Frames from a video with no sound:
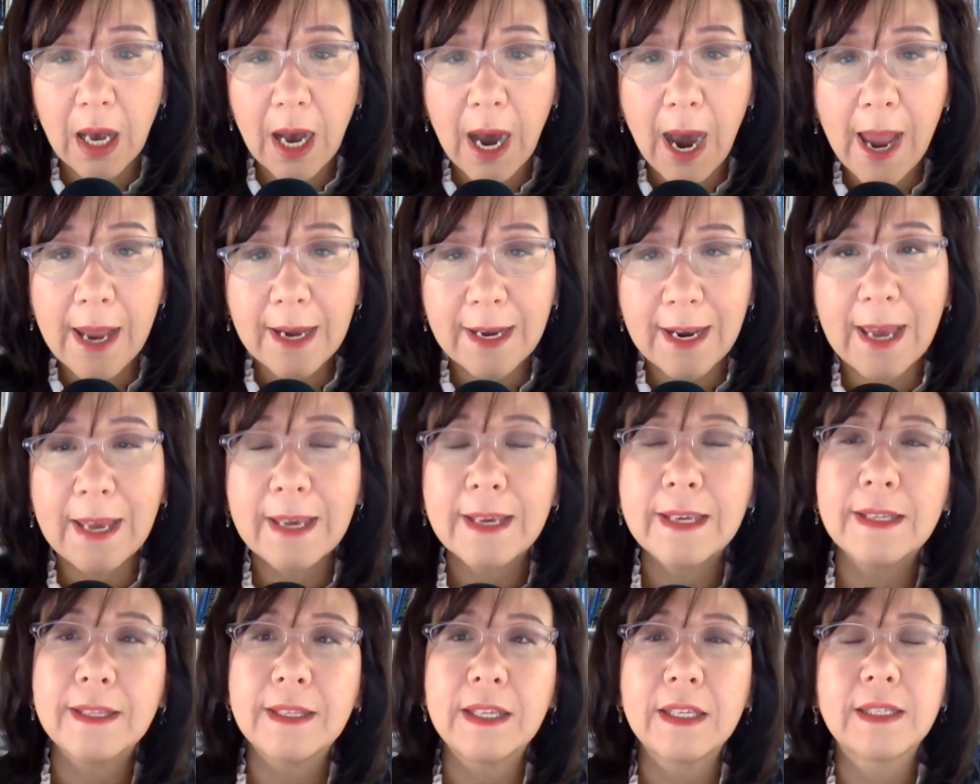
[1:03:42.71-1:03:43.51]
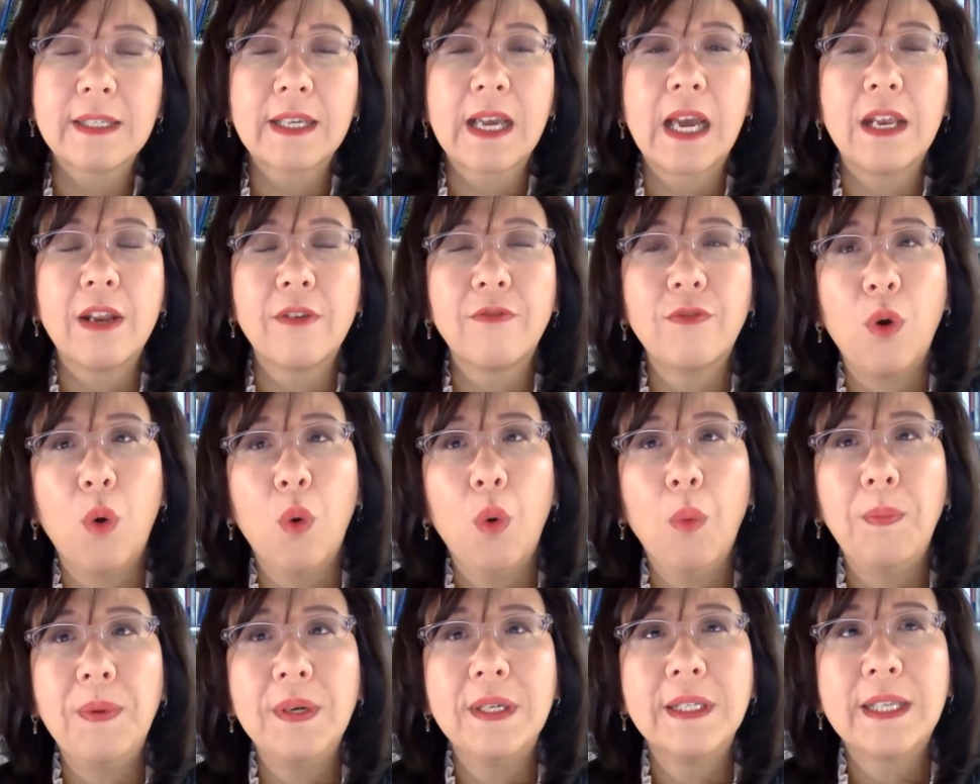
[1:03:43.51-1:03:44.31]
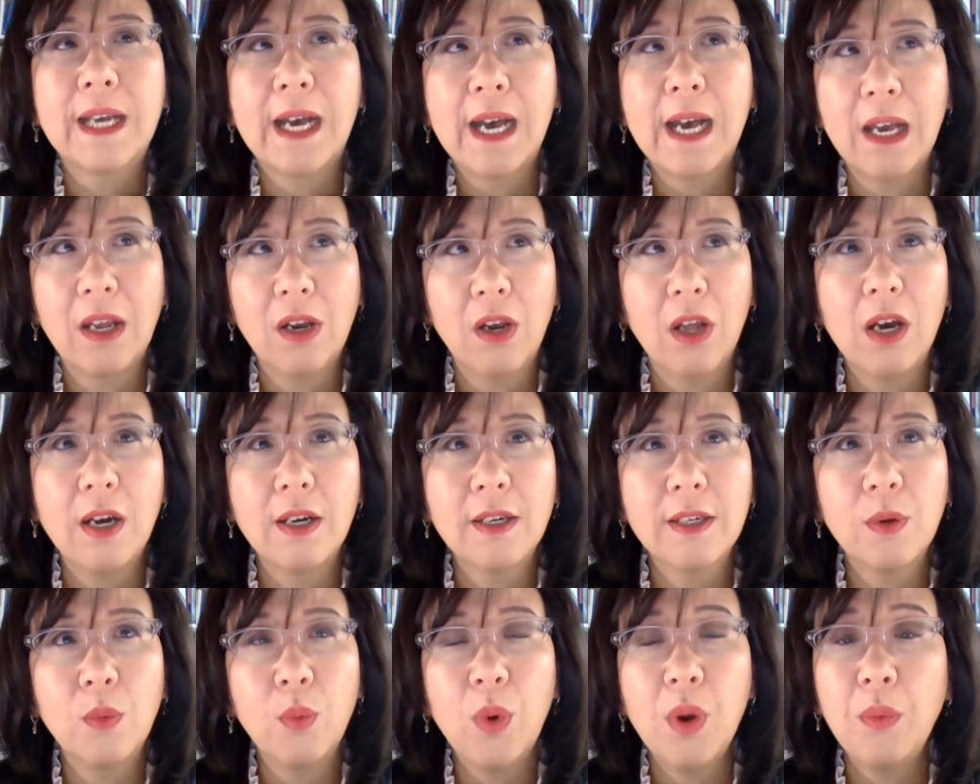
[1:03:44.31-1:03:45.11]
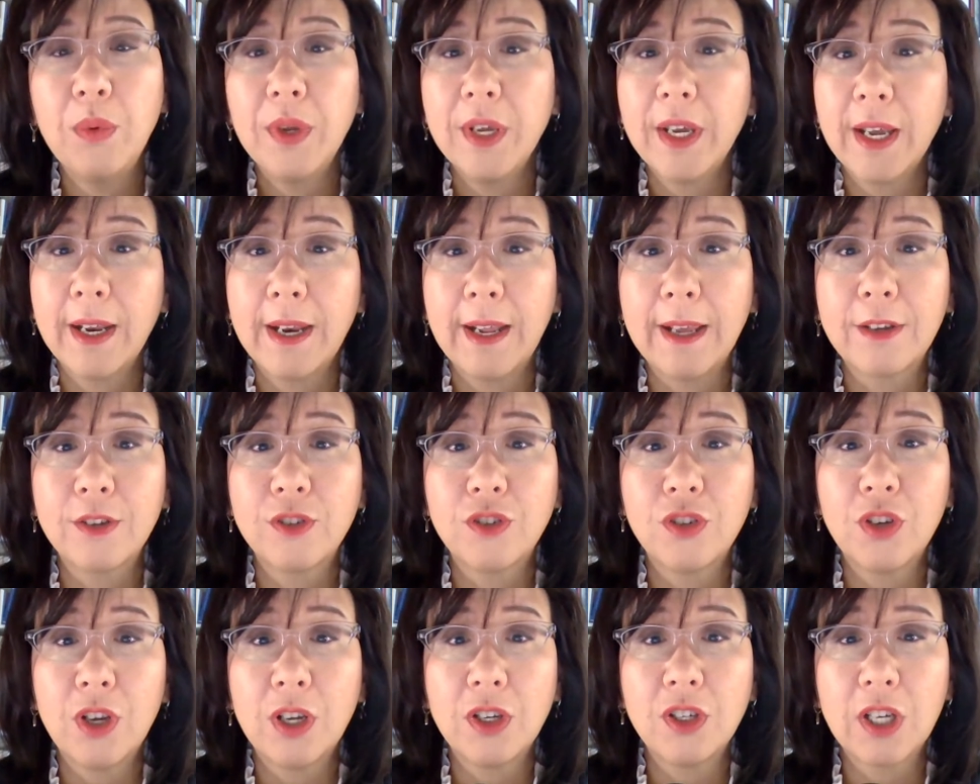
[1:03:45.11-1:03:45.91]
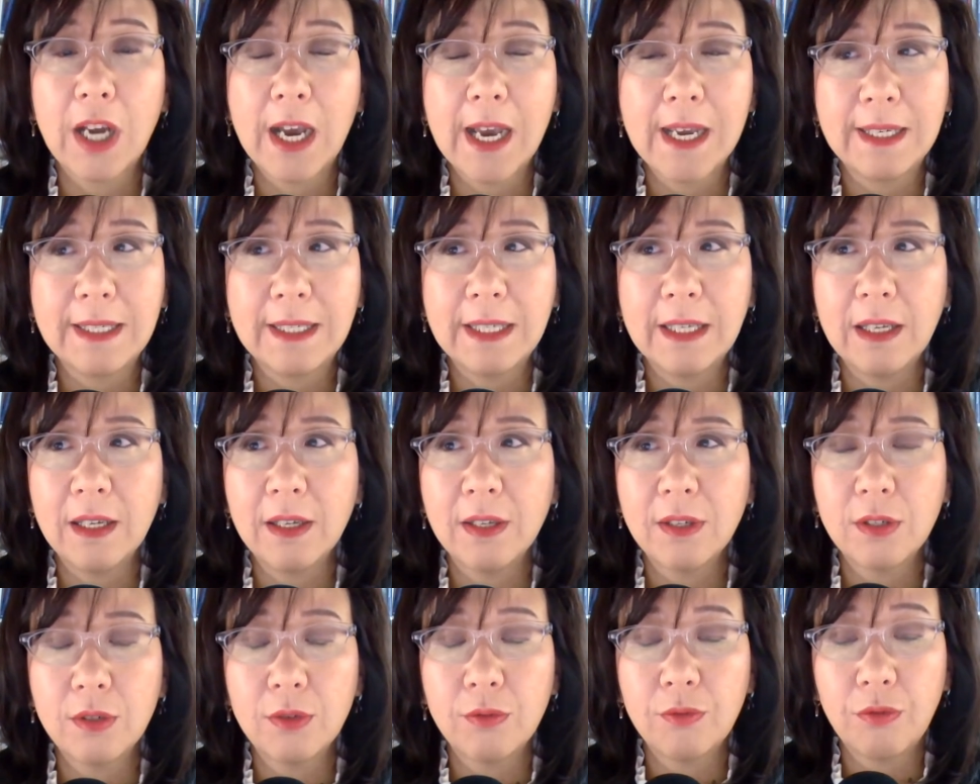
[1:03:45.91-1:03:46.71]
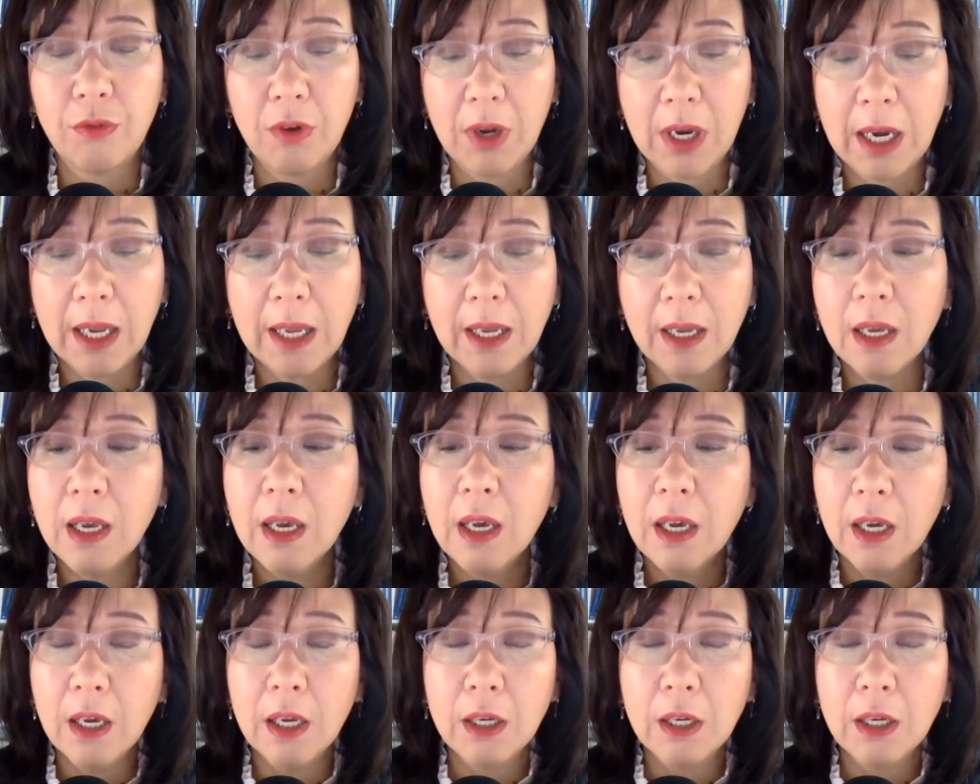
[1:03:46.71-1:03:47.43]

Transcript: I like this kind of open dialogue where we can exchange ideas freely.